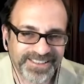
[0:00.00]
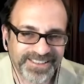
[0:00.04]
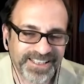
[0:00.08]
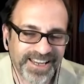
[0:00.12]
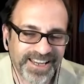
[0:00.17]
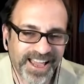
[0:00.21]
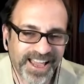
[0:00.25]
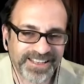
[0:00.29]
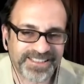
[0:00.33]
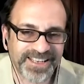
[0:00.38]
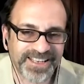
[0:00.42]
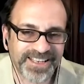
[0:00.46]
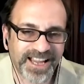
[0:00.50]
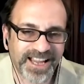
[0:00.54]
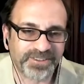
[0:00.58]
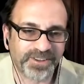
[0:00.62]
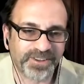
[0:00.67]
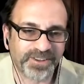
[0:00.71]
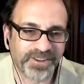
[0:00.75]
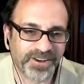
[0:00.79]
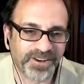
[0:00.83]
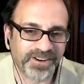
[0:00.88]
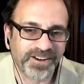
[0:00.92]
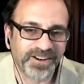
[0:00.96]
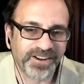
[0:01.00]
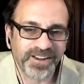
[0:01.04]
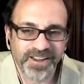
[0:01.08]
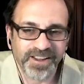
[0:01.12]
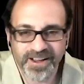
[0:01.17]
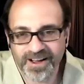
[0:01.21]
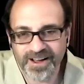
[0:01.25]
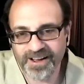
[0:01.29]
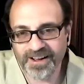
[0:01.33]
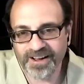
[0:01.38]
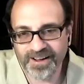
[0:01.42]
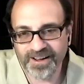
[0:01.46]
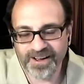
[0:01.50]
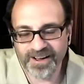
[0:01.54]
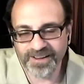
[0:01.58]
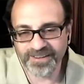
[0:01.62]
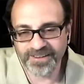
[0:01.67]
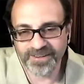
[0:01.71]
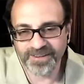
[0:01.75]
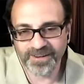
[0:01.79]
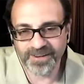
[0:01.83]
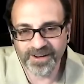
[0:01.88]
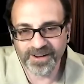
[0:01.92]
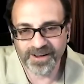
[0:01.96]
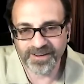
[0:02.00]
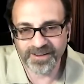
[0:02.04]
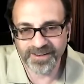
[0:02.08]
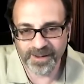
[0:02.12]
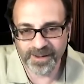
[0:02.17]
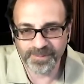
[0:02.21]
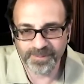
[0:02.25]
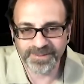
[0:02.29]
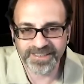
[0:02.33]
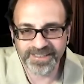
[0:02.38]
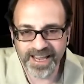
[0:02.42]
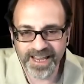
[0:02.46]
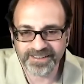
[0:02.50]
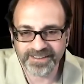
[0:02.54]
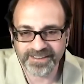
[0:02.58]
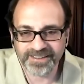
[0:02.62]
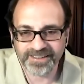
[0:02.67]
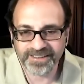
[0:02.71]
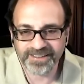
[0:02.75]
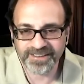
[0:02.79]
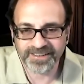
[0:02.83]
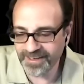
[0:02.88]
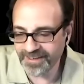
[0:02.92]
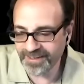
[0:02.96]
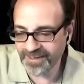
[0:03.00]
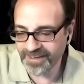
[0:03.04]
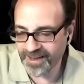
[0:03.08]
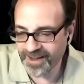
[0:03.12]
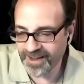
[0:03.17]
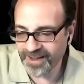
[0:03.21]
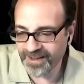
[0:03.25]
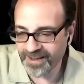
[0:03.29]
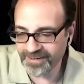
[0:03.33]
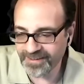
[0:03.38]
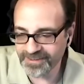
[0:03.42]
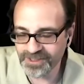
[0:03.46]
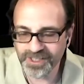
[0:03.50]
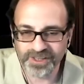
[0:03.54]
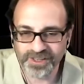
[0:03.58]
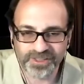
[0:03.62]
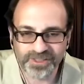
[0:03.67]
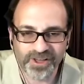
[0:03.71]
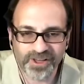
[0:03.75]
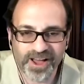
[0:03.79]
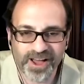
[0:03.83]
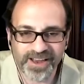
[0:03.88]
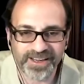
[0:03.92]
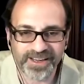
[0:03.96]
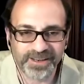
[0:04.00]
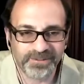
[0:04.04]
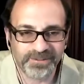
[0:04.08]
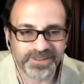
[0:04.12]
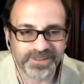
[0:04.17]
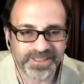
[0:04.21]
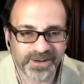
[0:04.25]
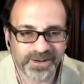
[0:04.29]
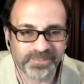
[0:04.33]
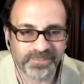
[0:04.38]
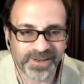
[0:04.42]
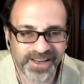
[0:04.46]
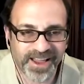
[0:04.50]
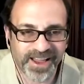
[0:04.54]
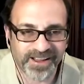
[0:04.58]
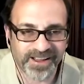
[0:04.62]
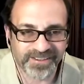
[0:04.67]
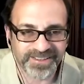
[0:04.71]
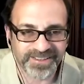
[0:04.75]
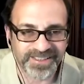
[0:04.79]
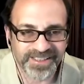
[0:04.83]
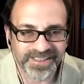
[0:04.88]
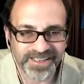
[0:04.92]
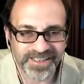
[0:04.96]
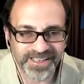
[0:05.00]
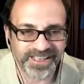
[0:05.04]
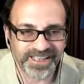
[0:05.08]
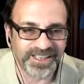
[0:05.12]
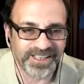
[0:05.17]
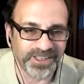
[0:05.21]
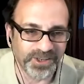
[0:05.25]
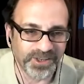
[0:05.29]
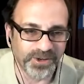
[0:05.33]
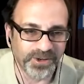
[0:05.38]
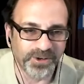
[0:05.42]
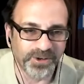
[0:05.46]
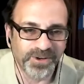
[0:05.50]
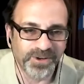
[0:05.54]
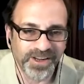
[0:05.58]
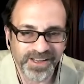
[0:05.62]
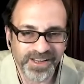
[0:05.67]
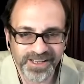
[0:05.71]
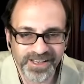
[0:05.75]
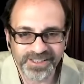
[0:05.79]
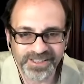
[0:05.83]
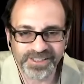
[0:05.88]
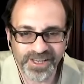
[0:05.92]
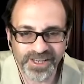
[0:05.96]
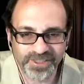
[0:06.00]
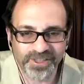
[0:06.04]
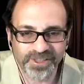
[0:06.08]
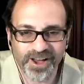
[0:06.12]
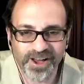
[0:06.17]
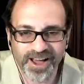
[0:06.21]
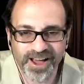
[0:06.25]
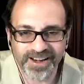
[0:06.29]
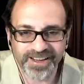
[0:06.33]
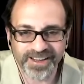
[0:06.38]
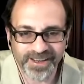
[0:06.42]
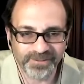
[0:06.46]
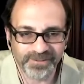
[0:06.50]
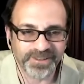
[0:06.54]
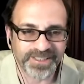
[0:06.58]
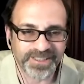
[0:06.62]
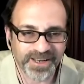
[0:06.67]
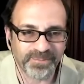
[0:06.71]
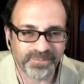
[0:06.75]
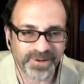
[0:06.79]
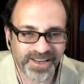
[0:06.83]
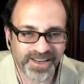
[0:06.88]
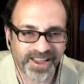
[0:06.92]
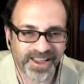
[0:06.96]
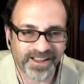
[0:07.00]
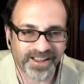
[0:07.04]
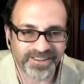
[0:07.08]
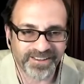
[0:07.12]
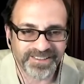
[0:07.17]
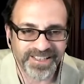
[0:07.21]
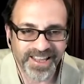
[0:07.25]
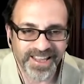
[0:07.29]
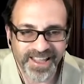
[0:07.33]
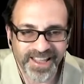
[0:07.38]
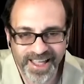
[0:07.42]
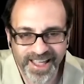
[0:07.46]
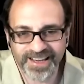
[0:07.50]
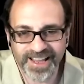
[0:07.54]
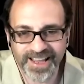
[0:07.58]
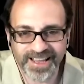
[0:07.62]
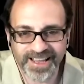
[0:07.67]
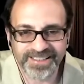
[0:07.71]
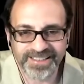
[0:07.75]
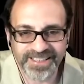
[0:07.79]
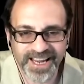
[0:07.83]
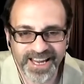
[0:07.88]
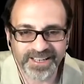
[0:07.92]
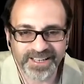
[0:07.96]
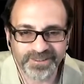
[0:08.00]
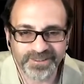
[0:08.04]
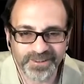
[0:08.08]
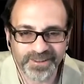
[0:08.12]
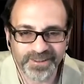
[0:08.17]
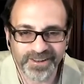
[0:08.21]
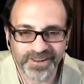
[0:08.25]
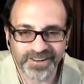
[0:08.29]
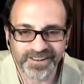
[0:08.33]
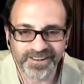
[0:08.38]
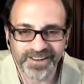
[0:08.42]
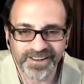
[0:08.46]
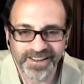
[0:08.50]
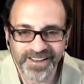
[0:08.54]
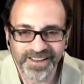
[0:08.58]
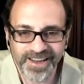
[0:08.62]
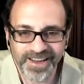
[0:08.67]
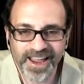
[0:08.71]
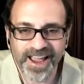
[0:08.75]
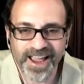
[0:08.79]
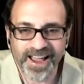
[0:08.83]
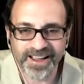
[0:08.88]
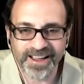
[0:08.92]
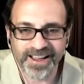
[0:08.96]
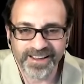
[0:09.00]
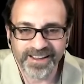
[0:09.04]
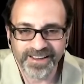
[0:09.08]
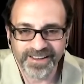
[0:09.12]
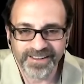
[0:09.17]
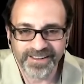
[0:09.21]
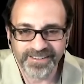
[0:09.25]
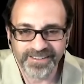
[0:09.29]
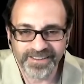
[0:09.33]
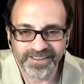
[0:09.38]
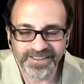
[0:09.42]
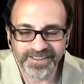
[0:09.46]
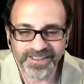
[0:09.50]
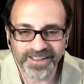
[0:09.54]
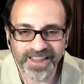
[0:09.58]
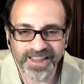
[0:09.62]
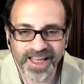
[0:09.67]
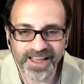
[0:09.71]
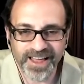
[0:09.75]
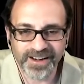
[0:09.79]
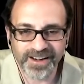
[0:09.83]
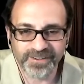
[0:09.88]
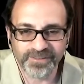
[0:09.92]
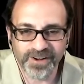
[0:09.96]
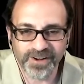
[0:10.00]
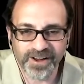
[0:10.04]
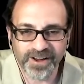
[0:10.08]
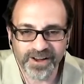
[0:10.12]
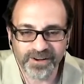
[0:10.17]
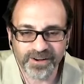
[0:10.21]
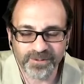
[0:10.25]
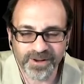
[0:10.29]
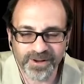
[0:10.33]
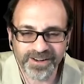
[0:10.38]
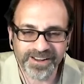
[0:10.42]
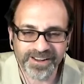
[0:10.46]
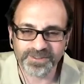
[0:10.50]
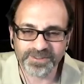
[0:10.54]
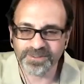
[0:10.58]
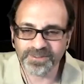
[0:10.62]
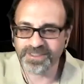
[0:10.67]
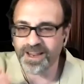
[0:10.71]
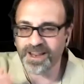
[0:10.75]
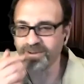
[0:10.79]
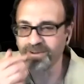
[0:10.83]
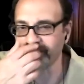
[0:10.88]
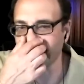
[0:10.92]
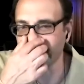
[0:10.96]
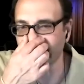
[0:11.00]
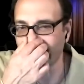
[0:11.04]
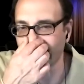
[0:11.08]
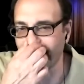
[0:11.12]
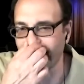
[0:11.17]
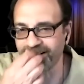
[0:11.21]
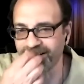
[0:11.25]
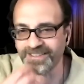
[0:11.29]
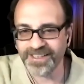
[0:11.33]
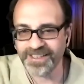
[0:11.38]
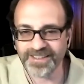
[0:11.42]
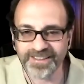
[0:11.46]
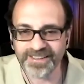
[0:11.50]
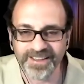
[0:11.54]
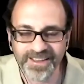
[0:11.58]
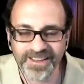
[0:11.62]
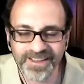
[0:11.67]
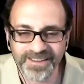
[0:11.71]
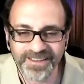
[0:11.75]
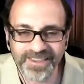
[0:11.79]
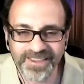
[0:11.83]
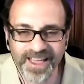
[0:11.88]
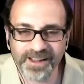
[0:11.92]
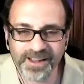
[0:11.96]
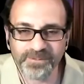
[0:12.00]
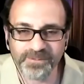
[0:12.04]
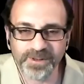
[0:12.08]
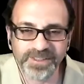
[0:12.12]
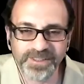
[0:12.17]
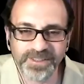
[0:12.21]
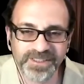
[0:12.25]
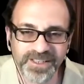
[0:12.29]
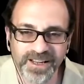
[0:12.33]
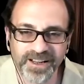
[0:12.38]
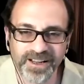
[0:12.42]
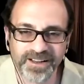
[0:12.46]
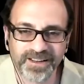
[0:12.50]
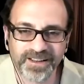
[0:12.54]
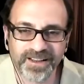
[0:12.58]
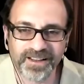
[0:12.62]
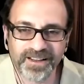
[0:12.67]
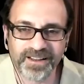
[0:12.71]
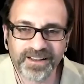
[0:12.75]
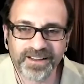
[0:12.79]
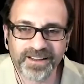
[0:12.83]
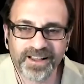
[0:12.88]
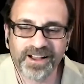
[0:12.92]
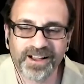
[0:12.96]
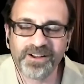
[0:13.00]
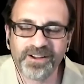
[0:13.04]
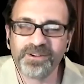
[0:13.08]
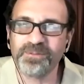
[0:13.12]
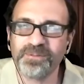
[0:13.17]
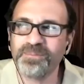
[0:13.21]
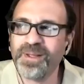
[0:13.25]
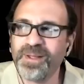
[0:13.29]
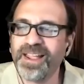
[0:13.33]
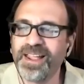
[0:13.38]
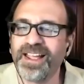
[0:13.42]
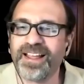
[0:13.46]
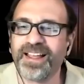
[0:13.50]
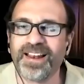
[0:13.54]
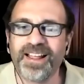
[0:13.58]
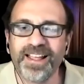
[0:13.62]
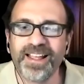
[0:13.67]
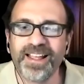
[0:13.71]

like, had sex with her. Uh, uh, uh I mean, technically, uh, she thought he was somebody else. He knew right. she thought he was somebody else, and he had sex with her. Yeah. There's a lot yeah. of. Uh, what else was I just watching that was, oh man.